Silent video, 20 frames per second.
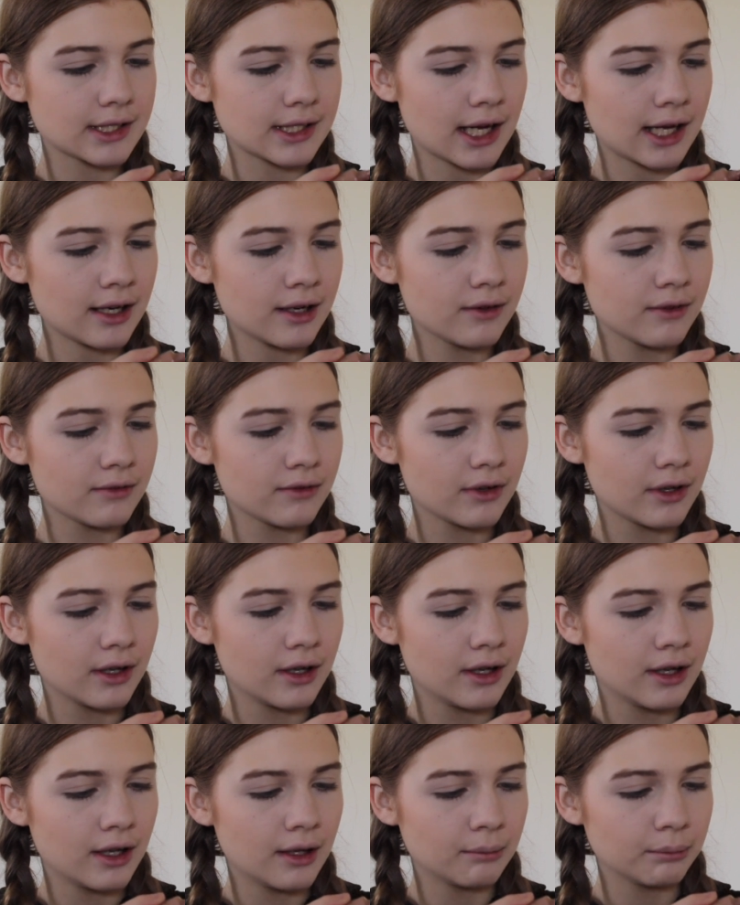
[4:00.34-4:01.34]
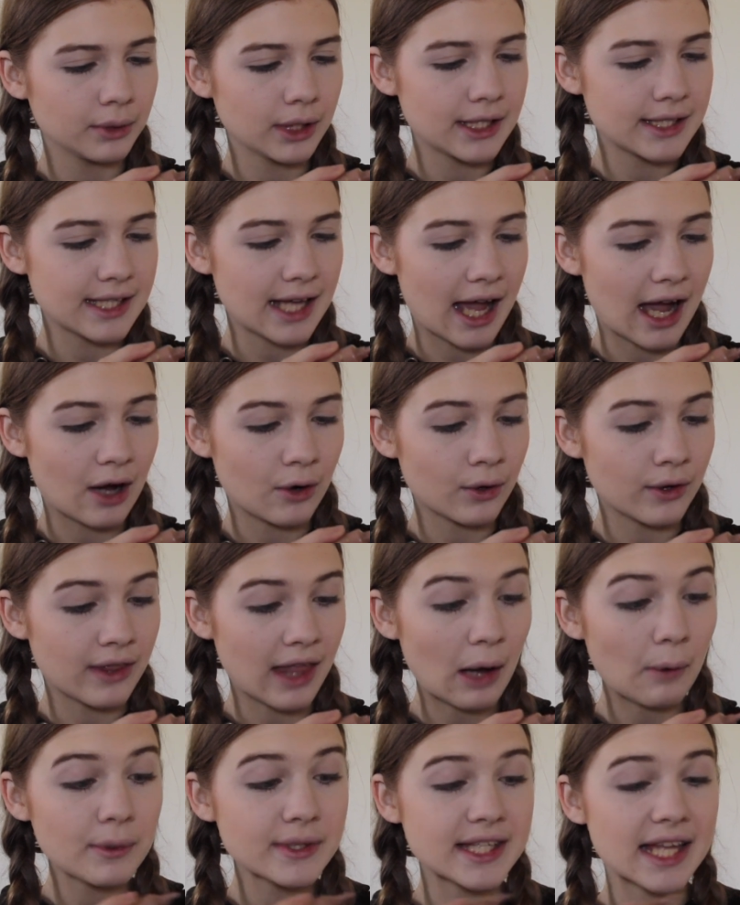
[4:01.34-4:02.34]
this kind of blends it out, and
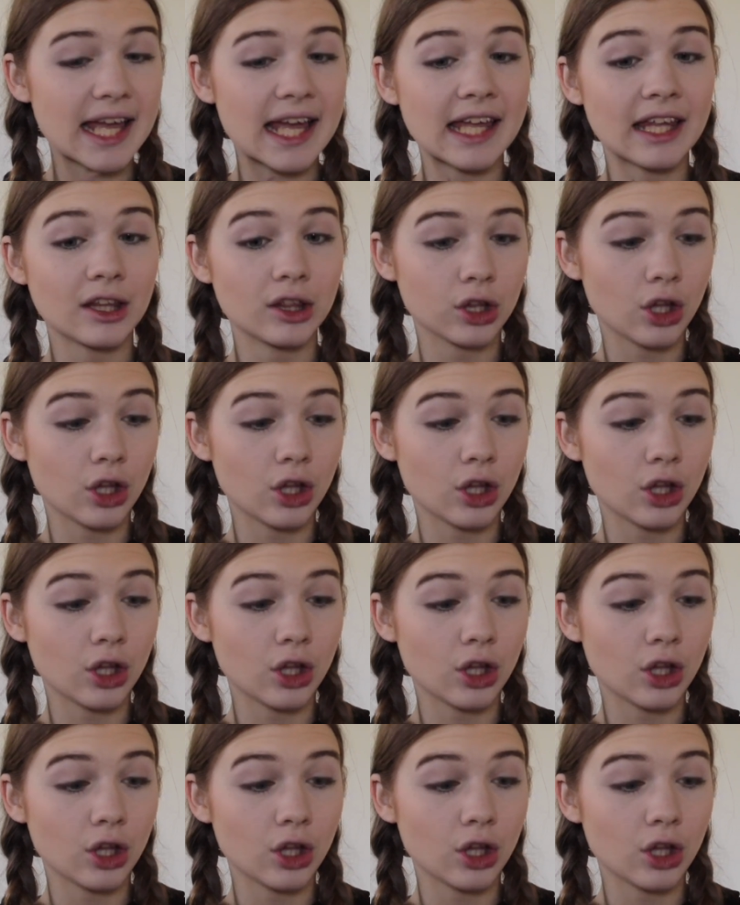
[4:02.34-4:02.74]
that was a